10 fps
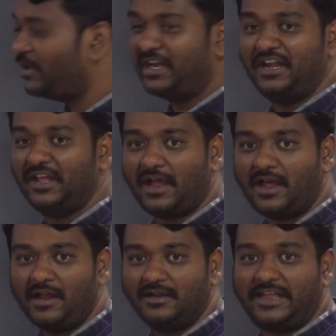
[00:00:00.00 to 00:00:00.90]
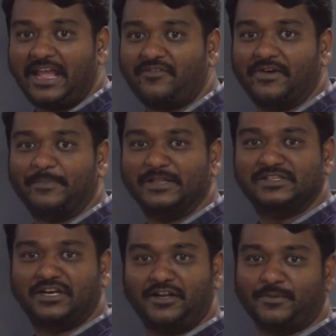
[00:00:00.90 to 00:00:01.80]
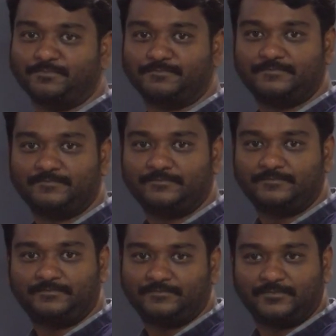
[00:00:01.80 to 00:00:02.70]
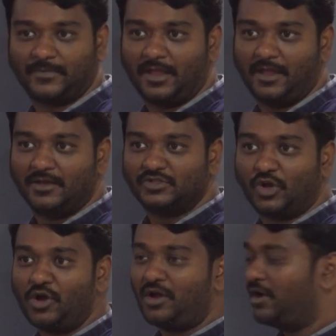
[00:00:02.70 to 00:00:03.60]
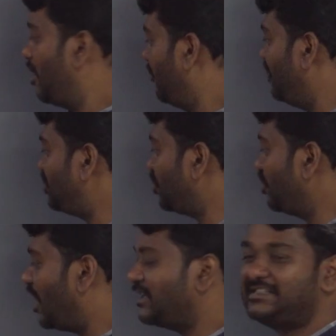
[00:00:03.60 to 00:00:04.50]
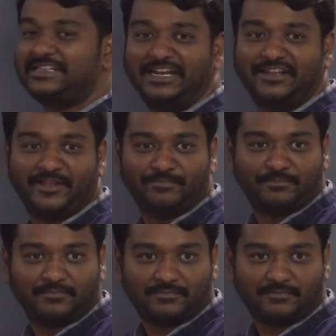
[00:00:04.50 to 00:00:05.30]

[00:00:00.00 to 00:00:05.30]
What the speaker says: India, take weapons and come. So we should not send them.